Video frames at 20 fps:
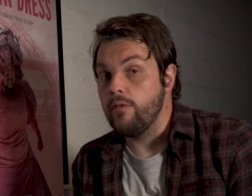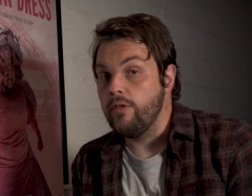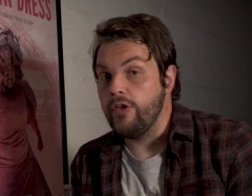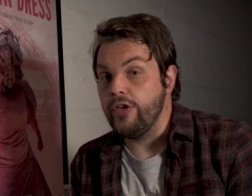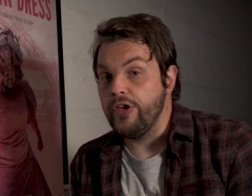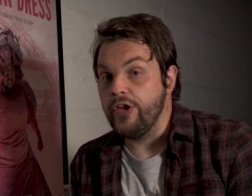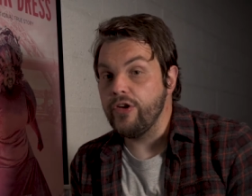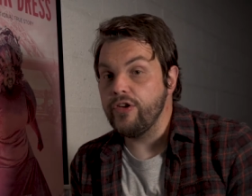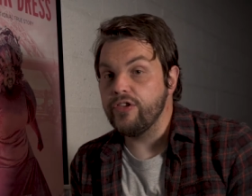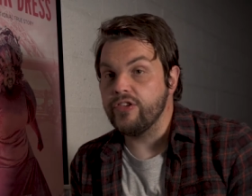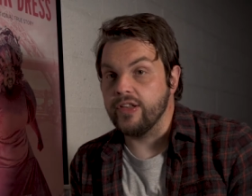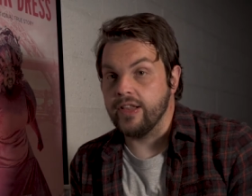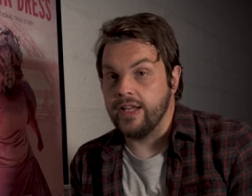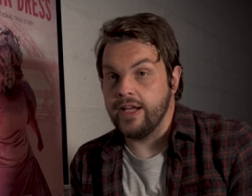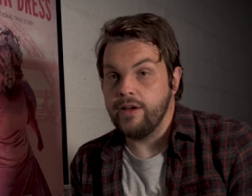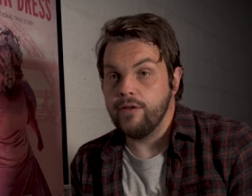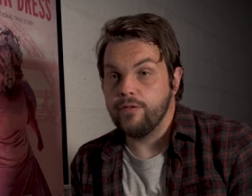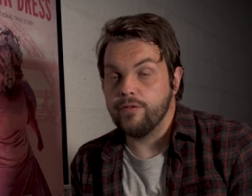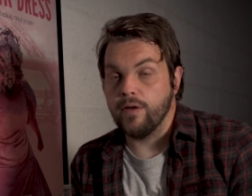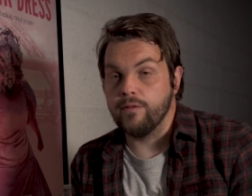
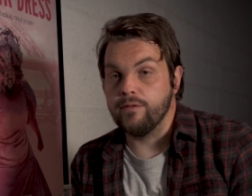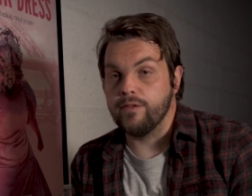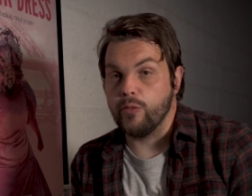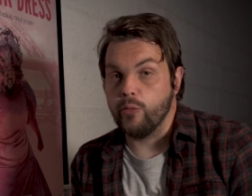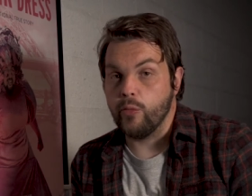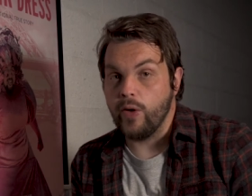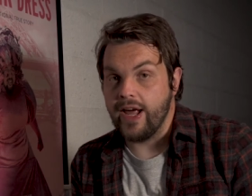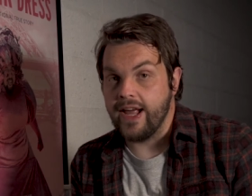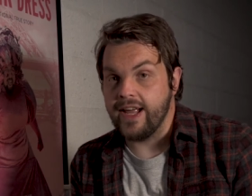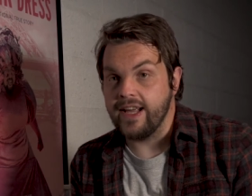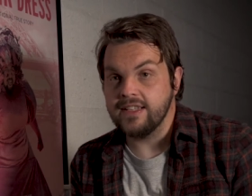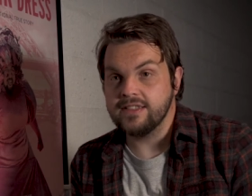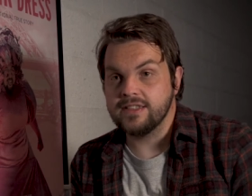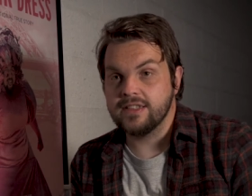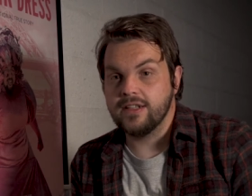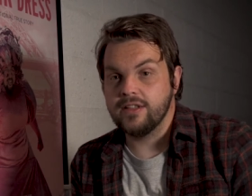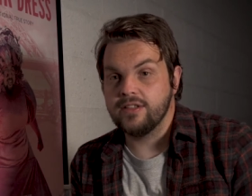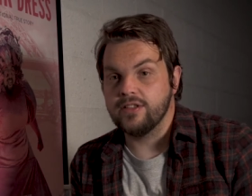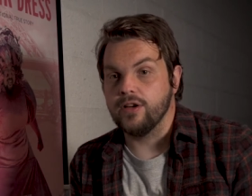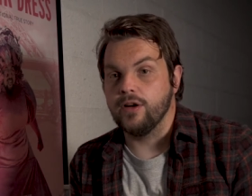Usually from the
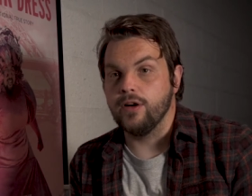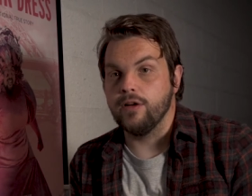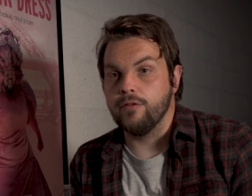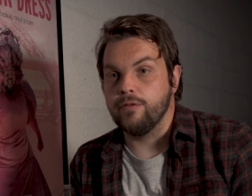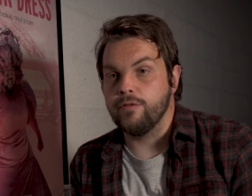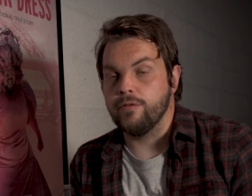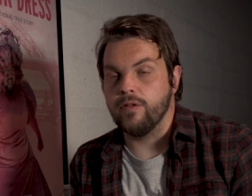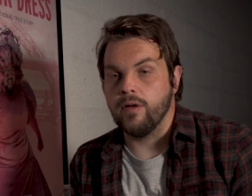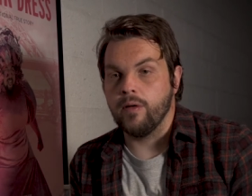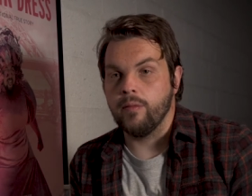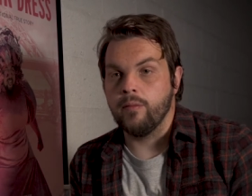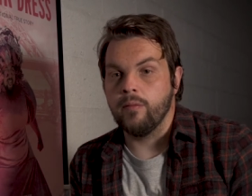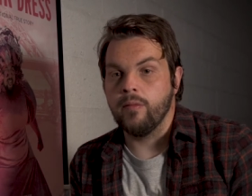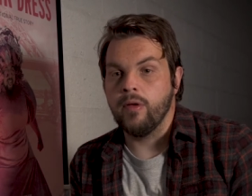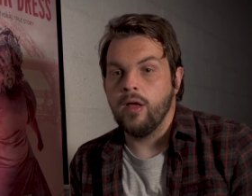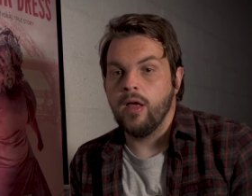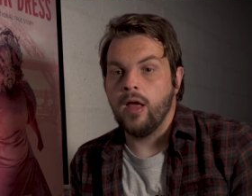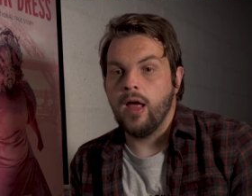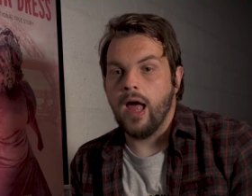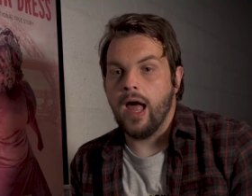waist, sort of
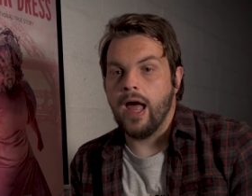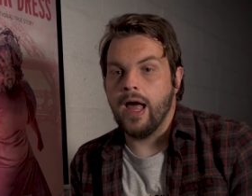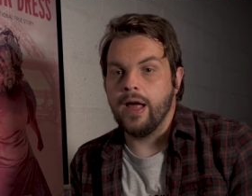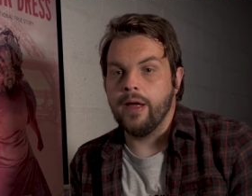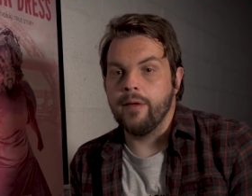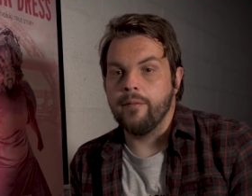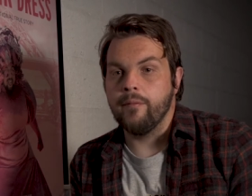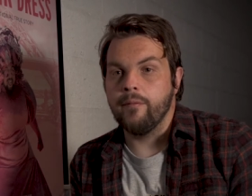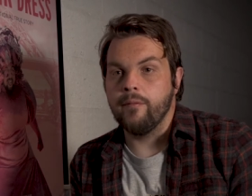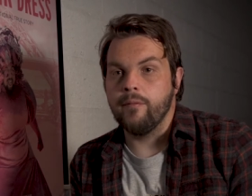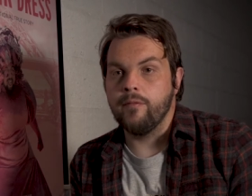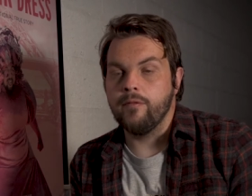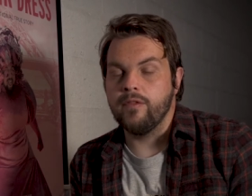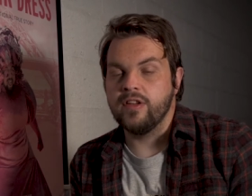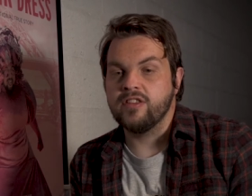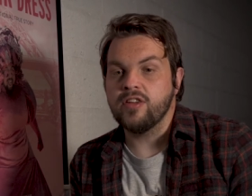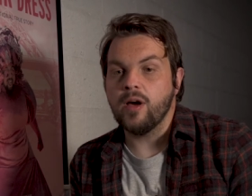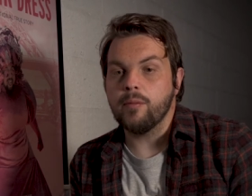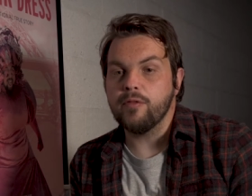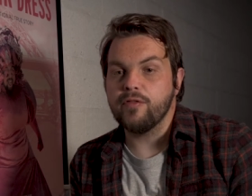from the
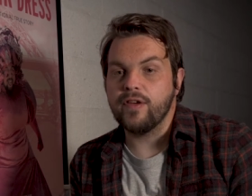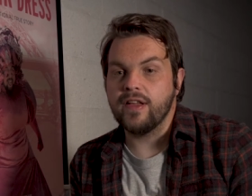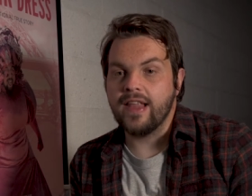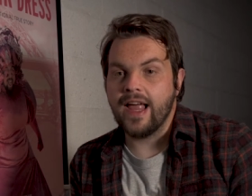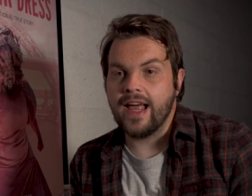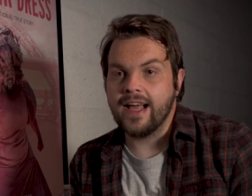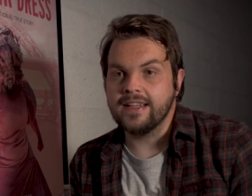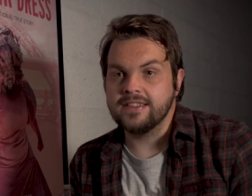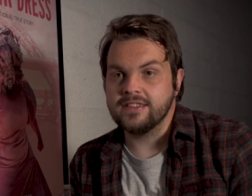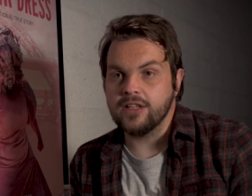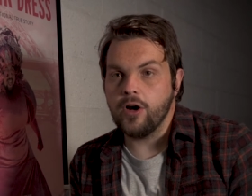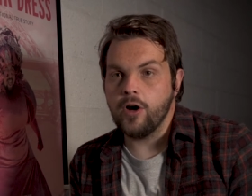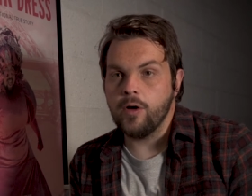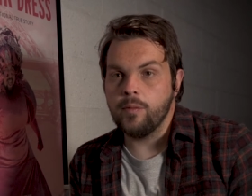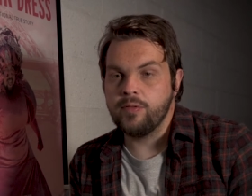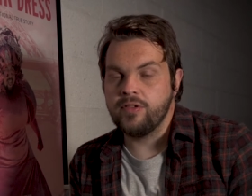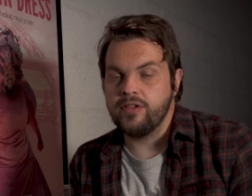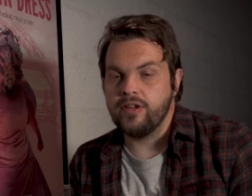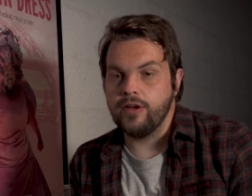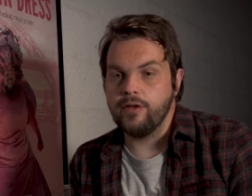top of the legs
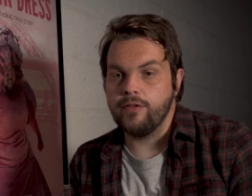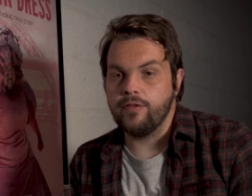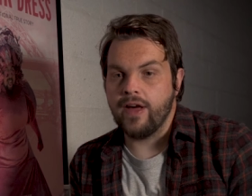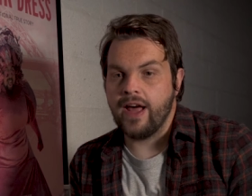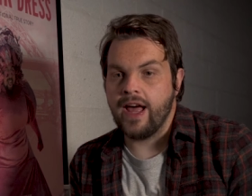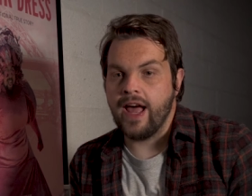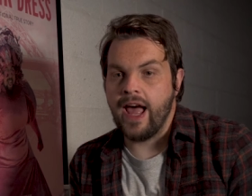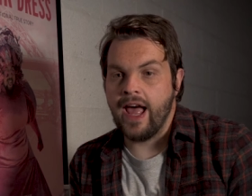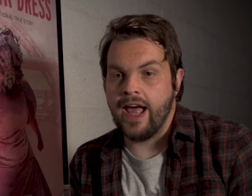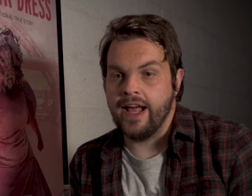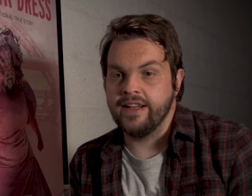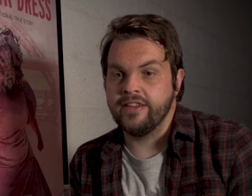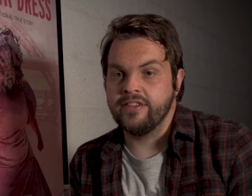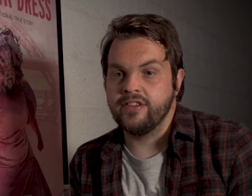up to their head.